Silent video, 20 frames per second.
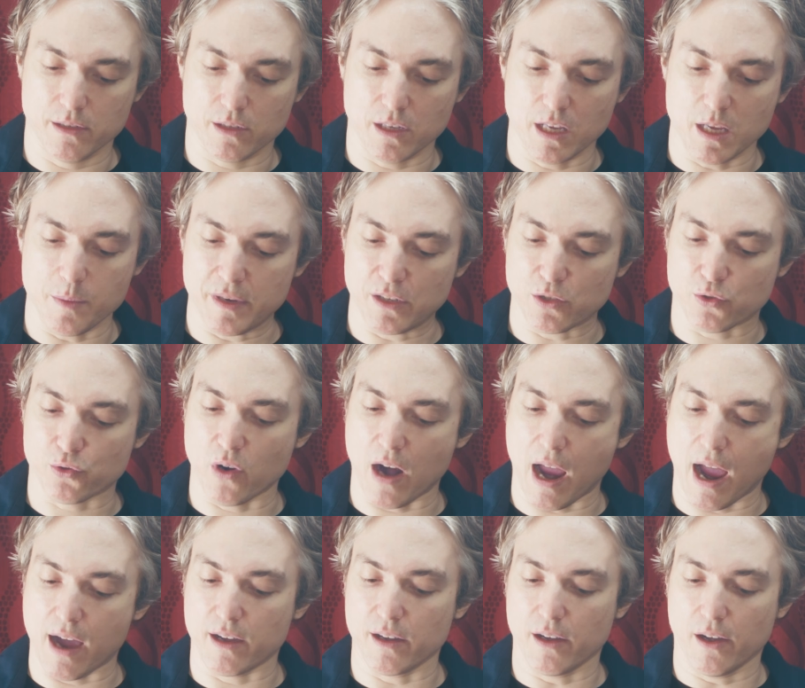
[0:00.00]
keeping
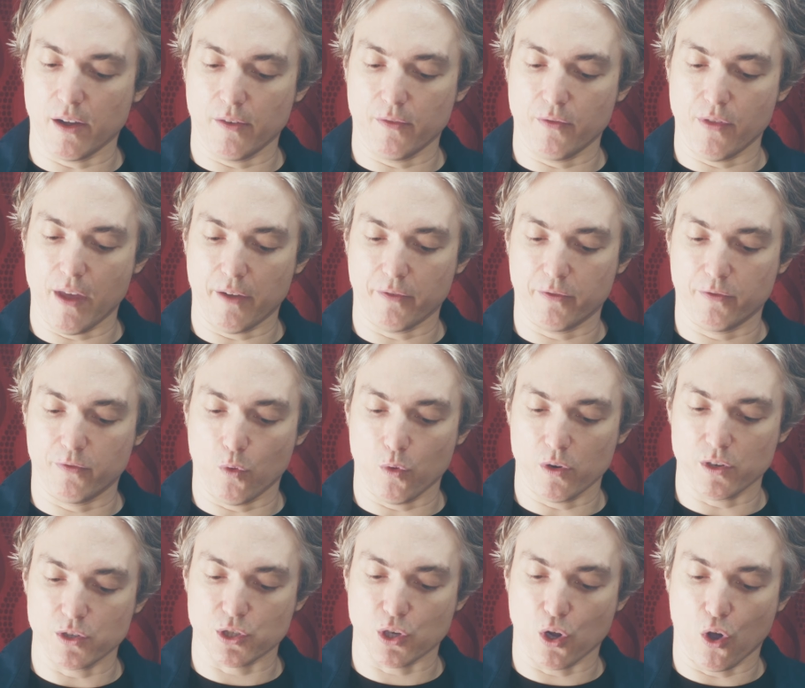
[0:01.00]
track of that
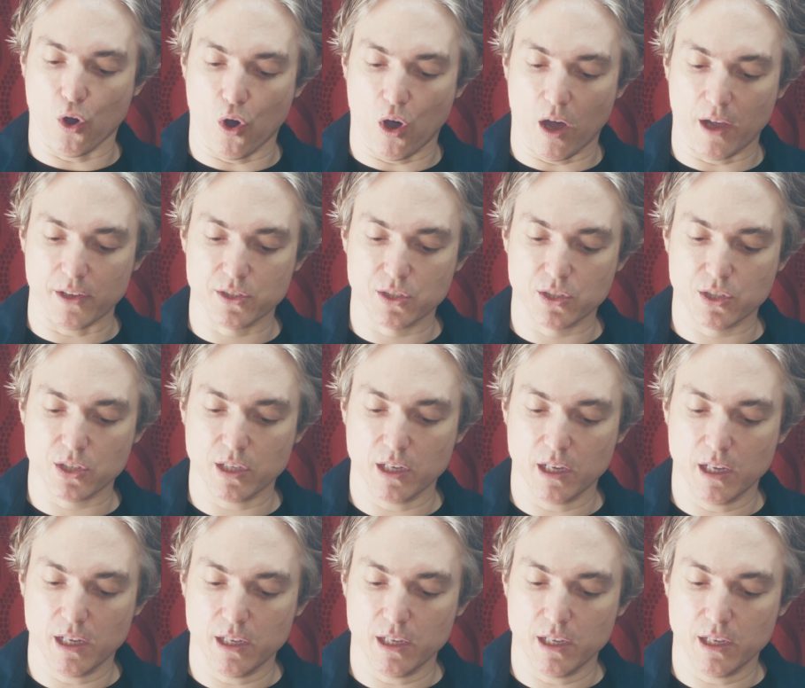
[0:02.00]
forge cost.